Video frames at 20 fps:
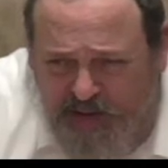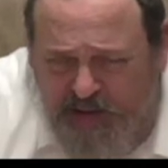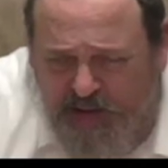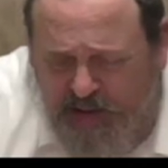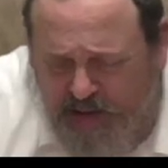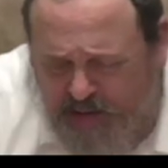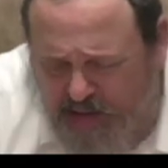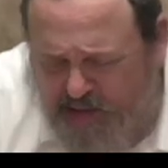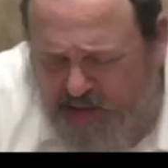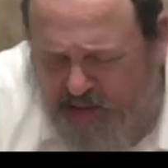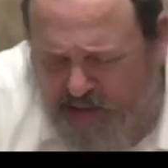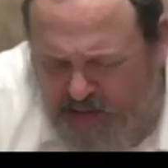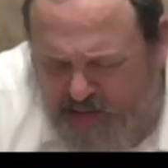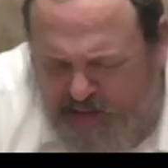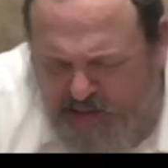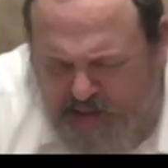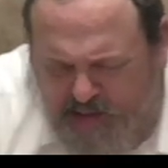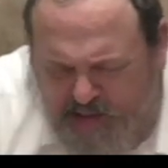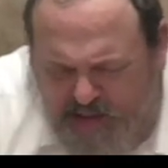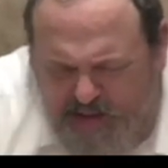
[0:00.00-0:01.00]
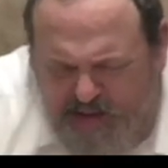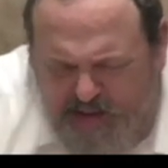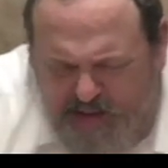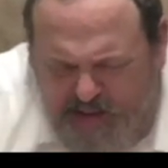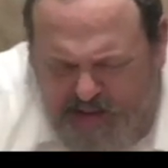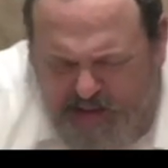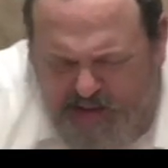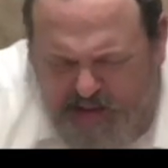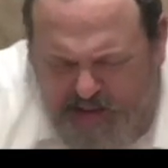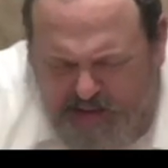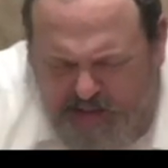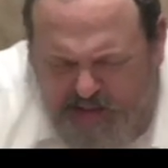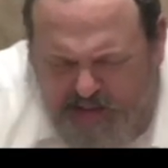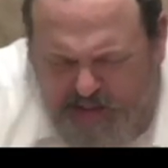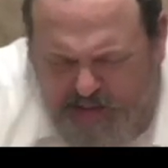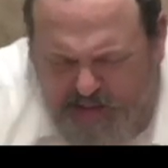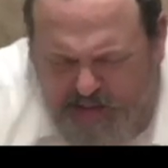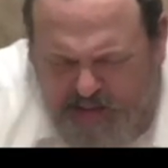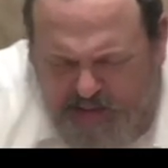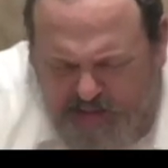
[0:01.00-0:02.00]
Yeah, that's how I think
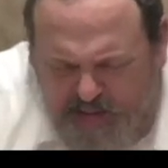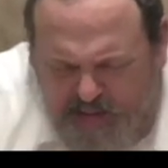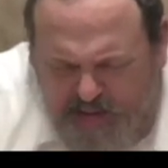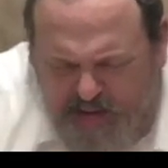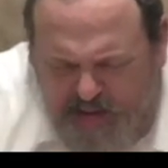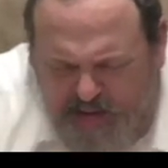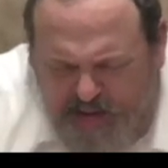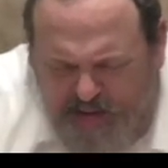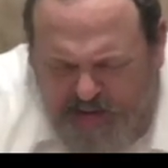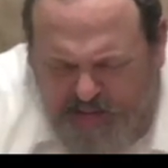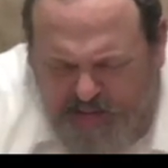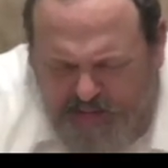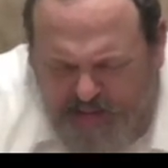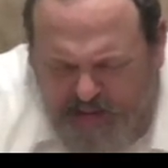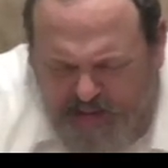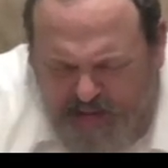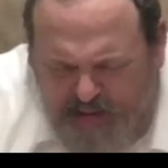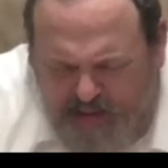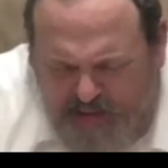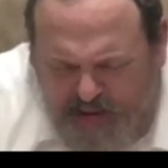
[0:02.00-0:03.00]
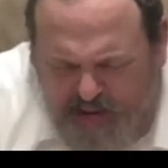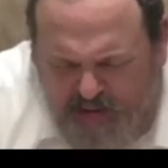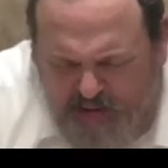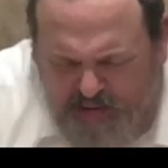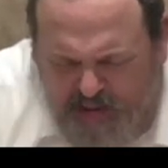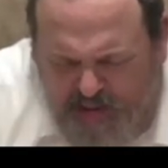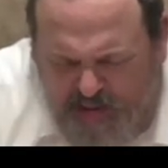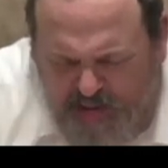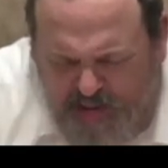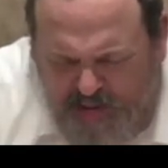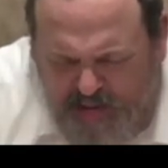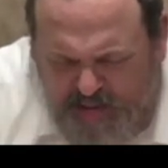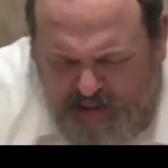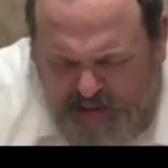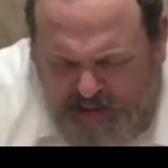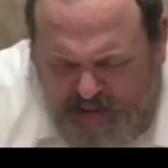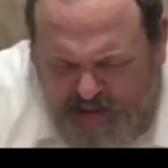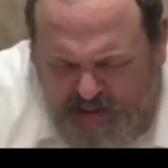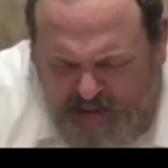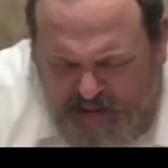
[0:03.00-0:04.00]
so. But I think they also use
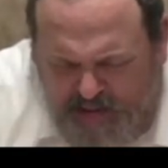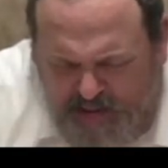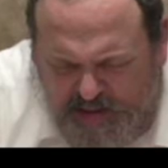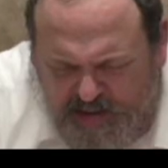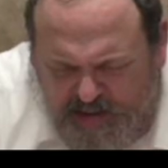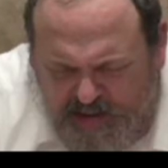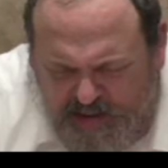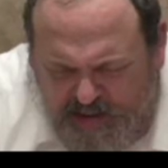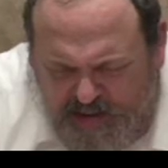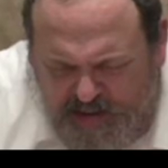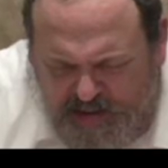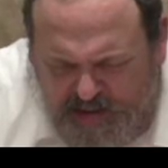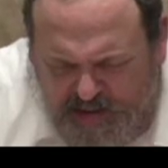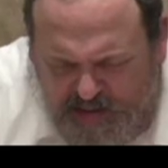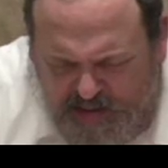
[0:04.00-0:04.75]
it, to